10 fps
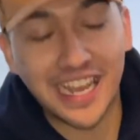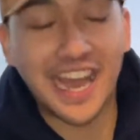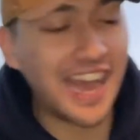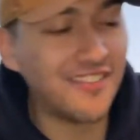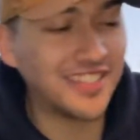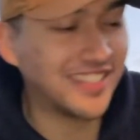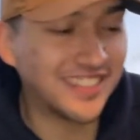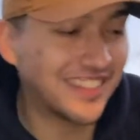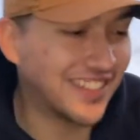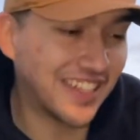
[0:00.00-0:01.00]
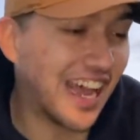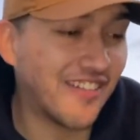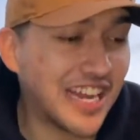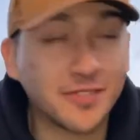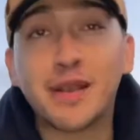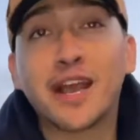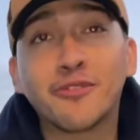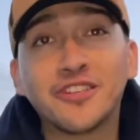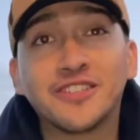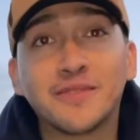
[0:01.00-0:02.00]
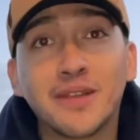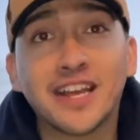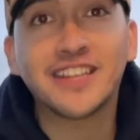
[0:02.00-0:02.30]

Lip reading: I haven't asked Black. What do you think, Black?